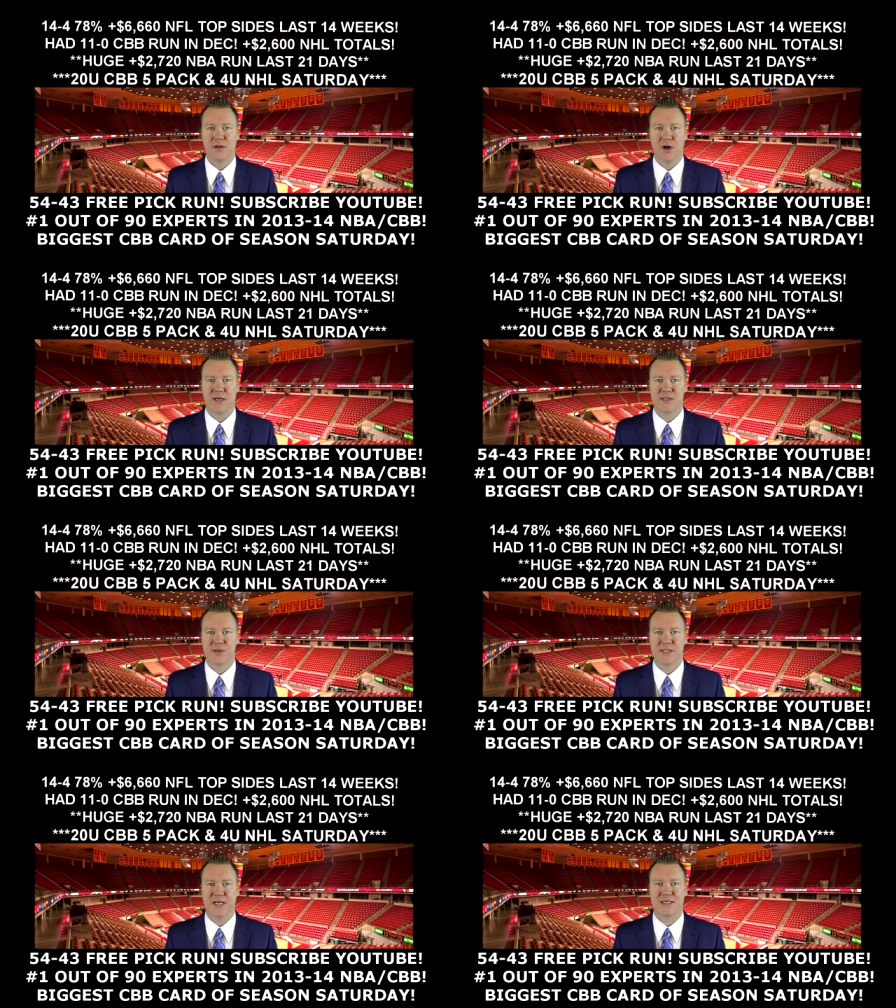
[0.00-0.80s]
They're also
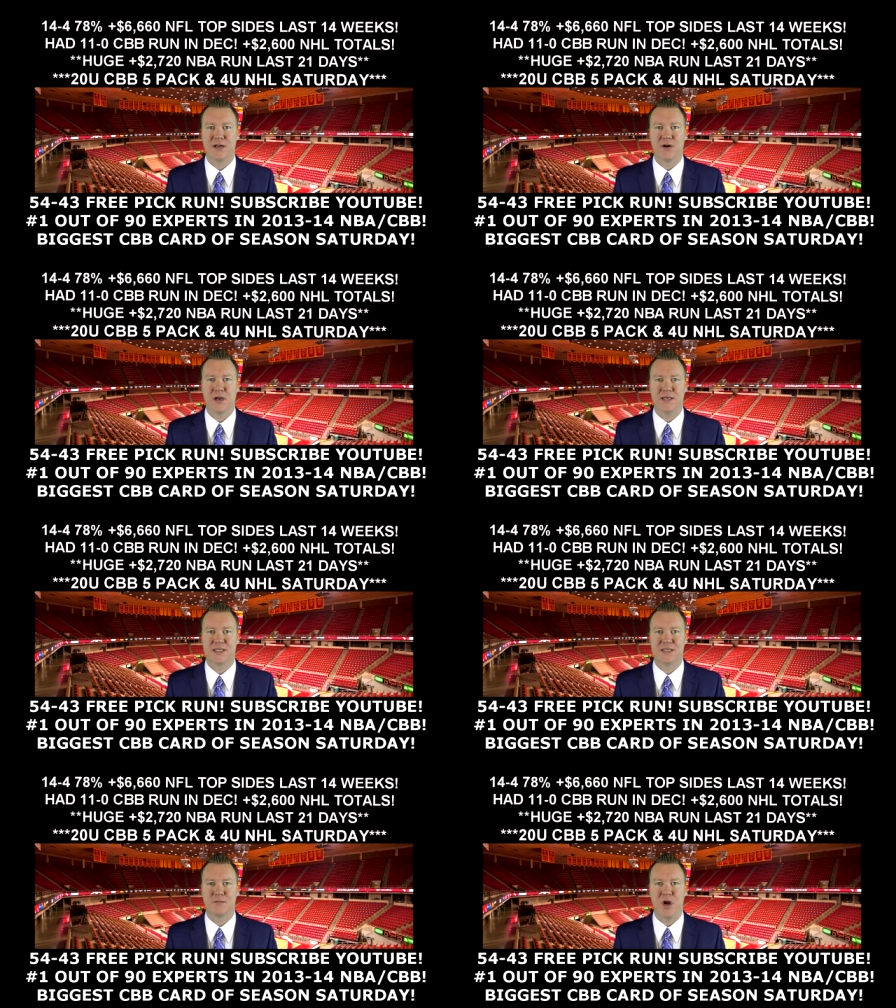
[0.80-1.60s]
6 0
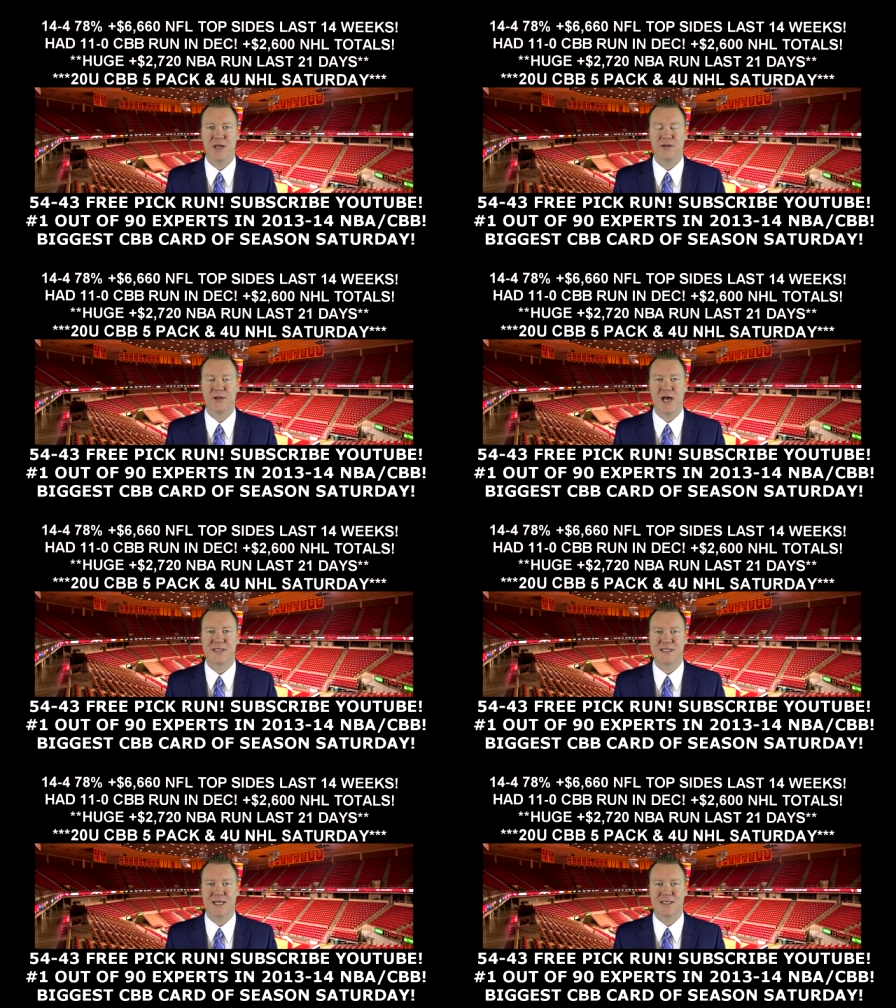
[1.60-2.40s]
against the spread in their
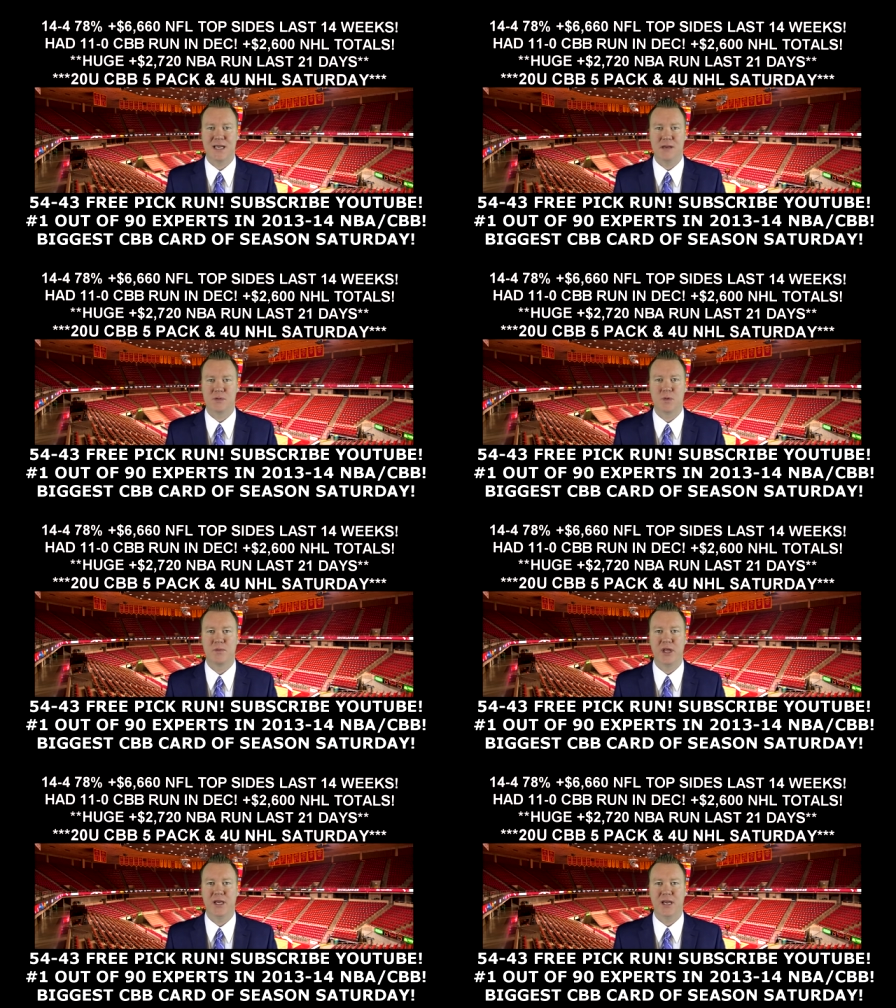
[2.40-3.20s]
last six games when
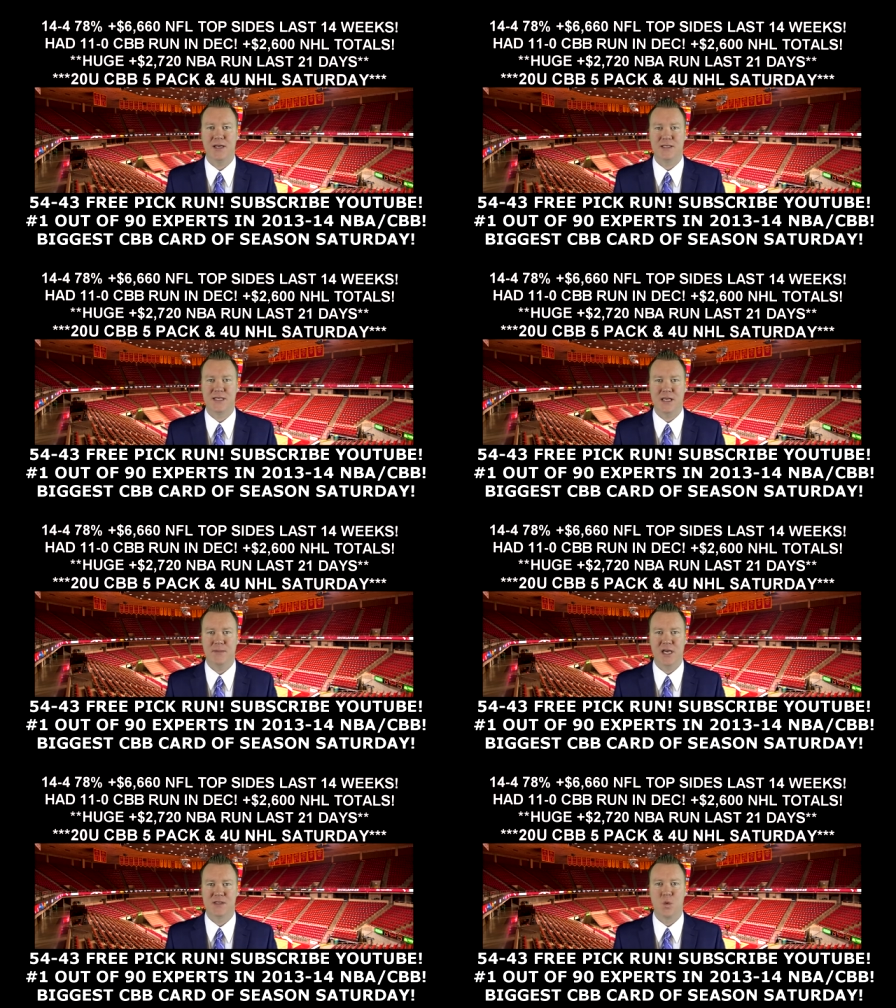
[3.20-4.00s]
playing against a
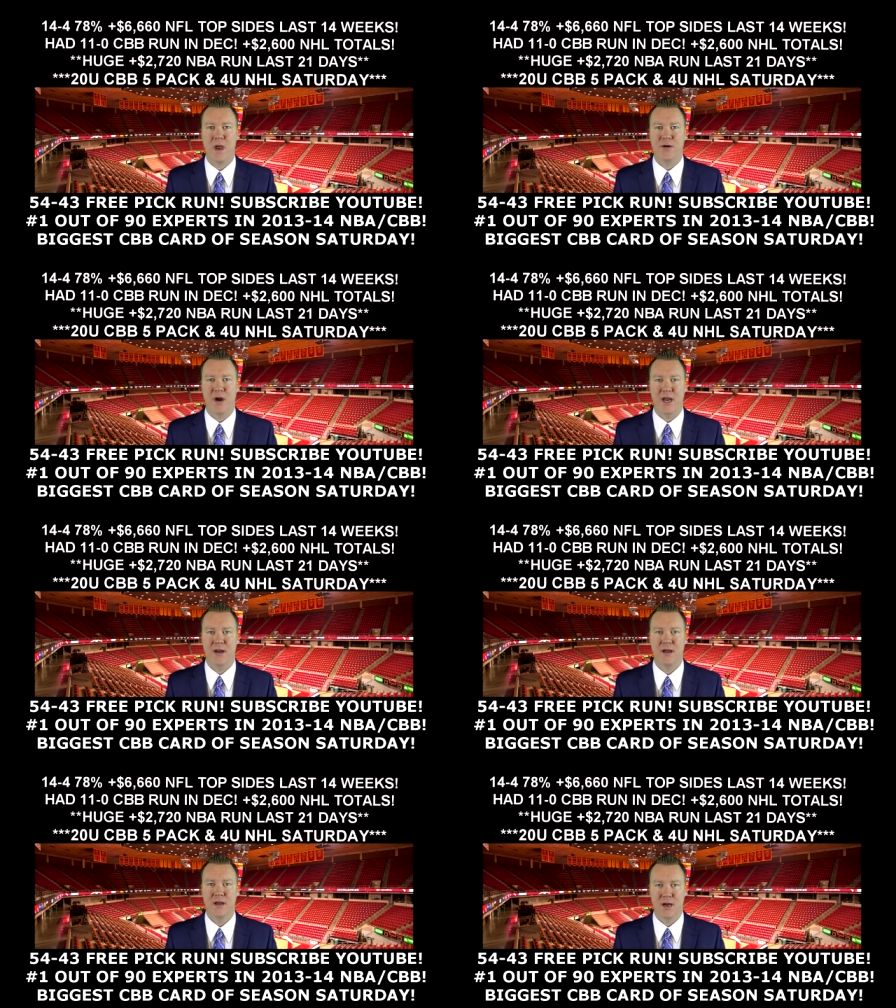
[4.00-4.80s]
team that has a win
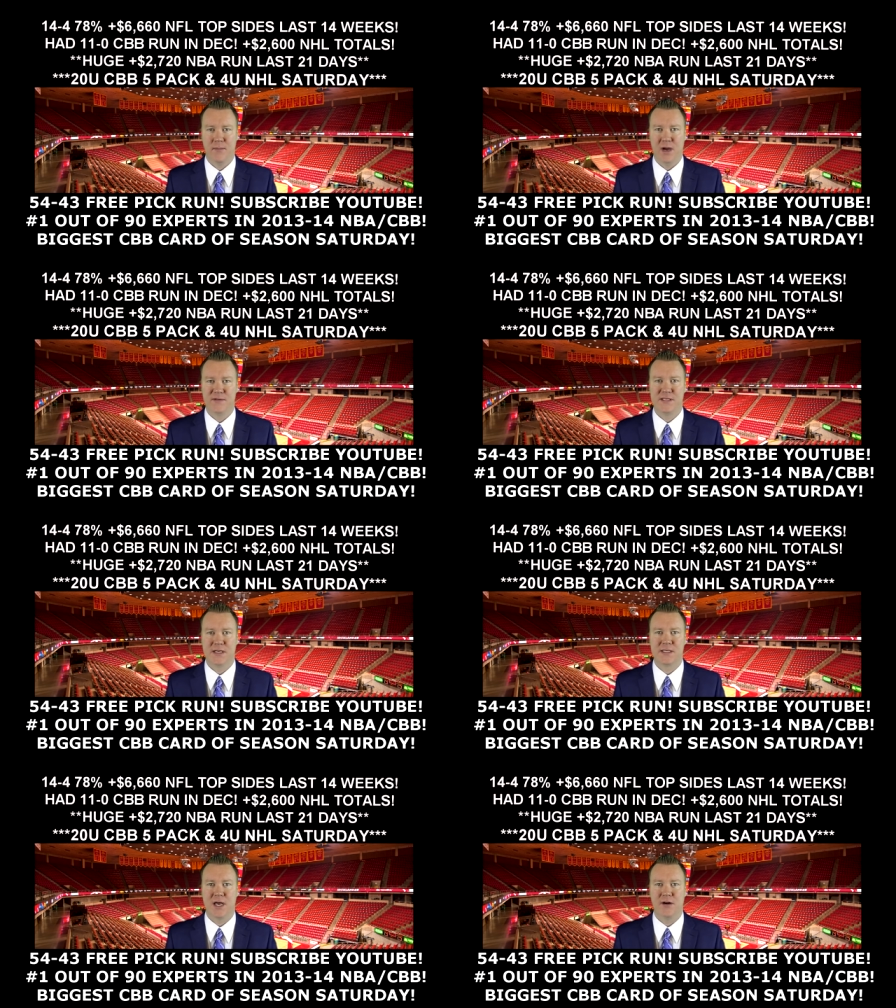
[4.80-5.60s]
rate above
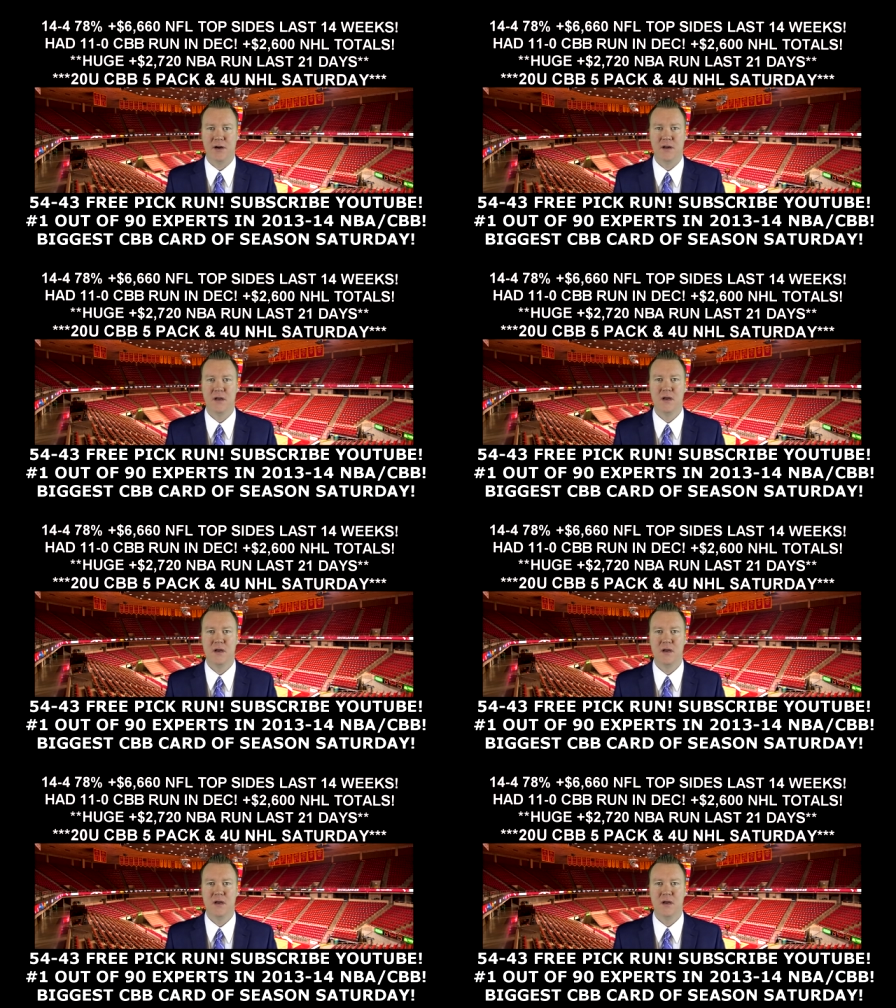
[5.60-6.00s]
600.